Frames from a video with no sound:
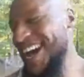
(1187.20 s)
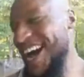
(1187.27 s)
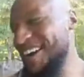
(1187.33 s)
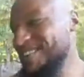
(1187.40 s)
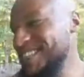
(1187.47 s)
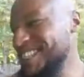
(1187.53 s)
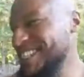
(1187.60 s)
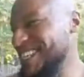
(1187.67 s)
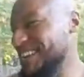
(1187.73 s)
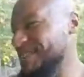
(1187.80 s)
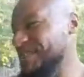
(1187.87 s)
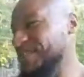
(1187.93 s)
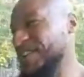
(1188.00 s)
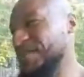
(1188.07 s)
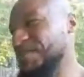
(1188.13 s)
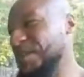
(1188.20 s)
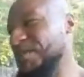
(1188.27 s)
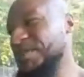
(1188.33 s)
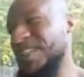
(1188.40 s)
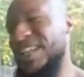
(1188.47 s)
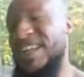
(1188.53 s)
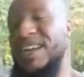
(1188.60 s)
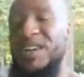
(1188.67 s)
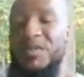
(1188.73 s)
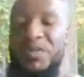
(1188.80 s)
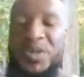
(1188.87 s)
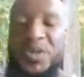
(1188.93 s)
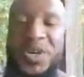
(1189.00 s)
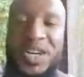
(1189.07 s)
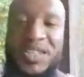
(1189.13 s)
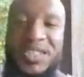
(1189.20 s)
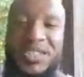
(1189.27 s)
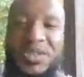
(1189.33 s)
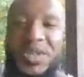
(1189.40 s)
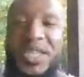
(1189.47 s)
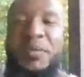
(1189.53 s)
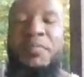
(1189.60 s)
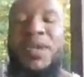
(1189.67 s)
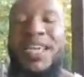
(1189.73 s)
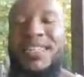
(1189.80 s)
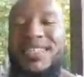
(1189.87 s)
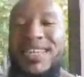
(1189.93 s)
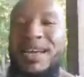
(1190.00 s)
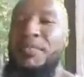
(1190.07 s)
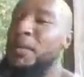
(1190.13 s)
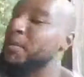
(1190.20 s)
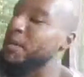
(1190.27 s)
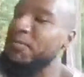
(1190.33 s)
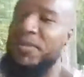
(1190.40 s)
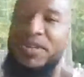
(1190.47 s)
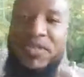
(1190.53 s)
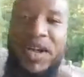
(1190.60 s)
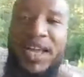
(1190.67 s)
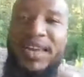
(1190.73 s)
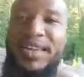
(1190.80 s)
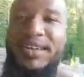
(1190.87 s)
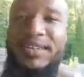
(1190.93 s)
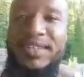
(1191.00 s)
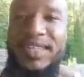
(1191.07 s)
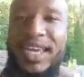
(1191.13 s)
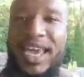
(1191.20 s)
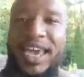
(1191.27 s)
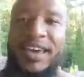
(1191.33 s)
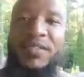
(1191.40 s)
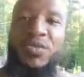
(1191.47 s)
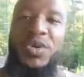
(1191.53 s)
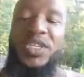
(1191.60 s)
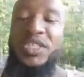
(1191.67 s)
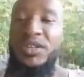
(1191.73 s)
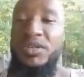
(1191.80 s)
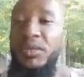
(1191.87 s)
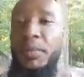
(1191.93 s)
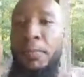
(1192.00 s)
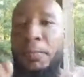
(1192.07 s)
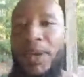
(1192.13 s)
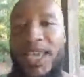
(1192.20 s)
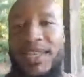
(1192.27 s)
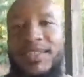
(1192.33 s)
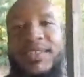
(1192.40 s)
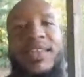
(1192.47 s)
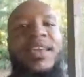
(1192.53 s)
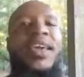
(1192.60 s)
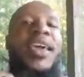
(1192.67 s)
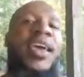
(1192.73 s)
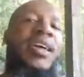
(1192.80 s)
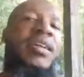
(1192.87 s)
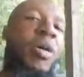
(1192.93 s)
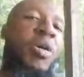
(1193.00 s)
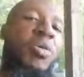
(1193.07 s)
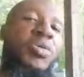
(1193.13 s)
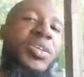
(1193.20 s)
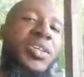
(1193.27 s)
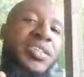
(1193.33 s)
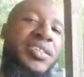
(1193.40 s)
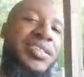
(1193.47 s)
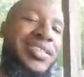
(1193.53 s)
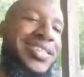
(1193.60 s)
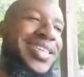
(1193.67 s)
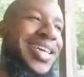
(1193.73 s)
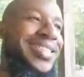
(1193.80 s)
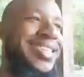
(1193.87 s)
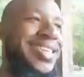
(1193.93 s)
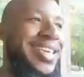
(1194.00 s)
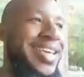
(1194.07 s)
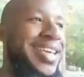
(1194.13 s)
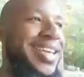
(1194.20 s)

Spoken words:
I'm just having fun, people, and I hope you are too. In the meantime, I'm going to be right here on the app, wishing you the best and only success.